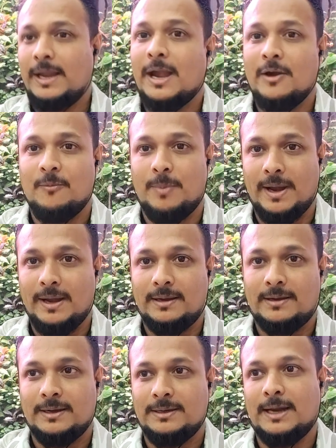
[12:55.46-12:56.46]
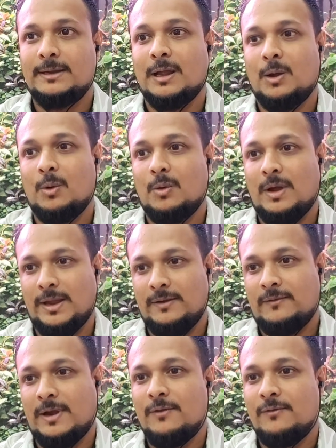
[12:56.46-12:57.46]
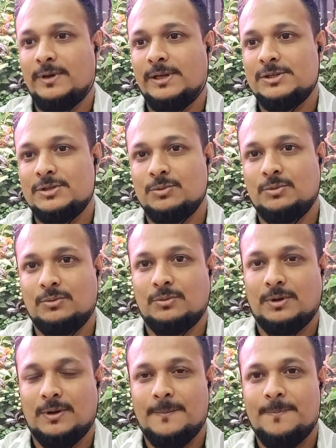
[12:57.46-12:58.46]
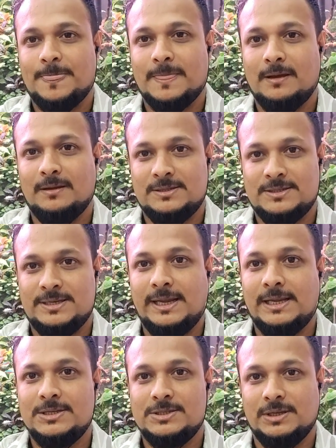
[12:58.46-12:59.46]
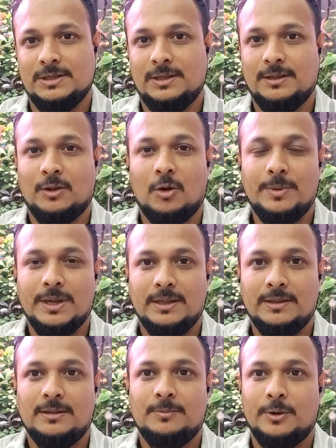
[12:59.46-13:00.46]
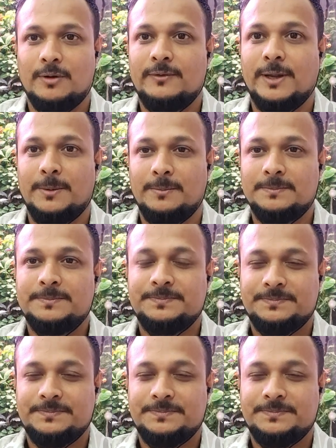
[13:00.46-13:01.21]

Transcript: I kind of buy it, right? That's how I've kind of reached to a stage in this hobby at this point of time.